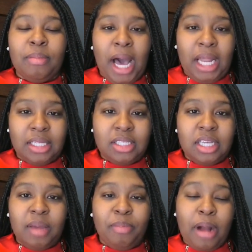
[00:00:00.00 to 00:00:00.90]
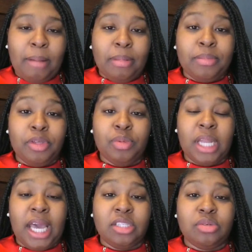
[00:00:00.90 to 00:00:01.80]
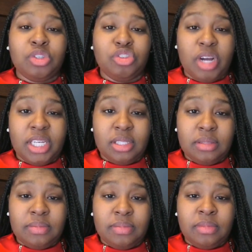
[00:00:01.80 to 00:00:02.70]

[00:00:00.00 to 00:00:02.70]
policy and problem you would like to address,